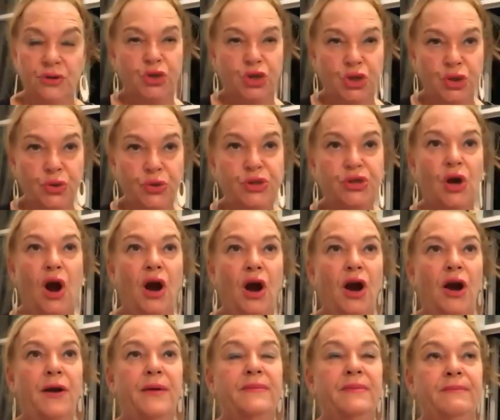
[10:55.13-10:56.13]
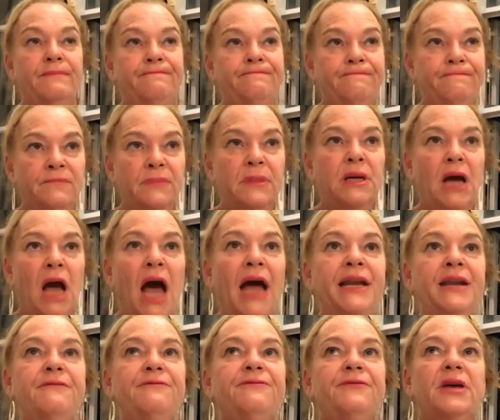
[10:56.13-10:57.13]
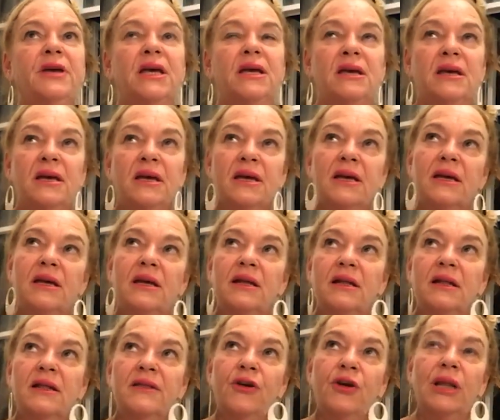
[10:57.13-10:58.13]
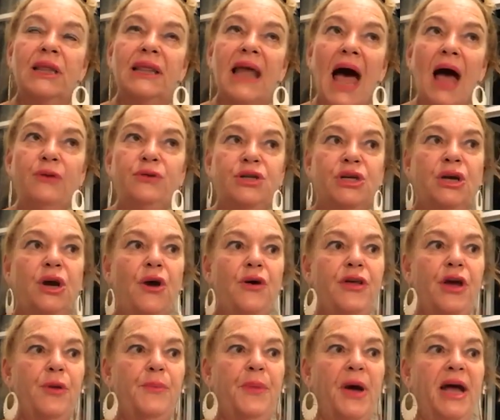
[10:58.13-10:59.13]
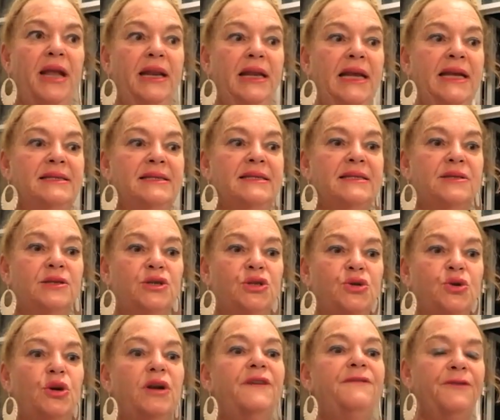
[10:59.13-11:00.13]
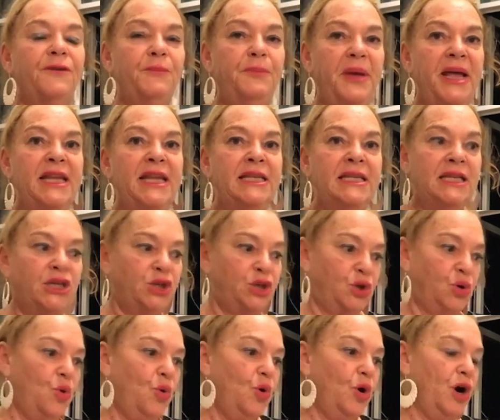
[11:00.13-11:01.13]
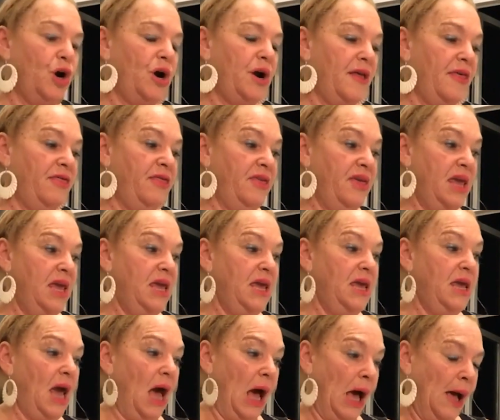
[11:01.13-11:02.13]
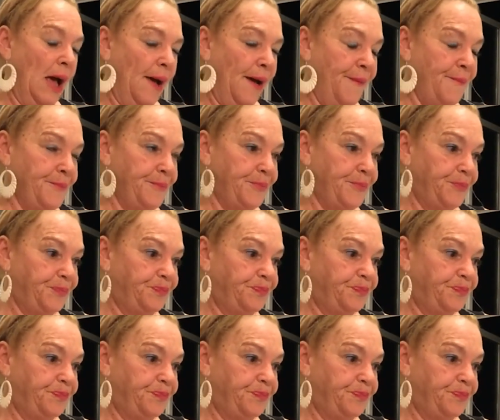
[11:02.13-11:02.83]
Jews are kind of, they're allowed to go there, but it's sort of forbidden to tour the, um,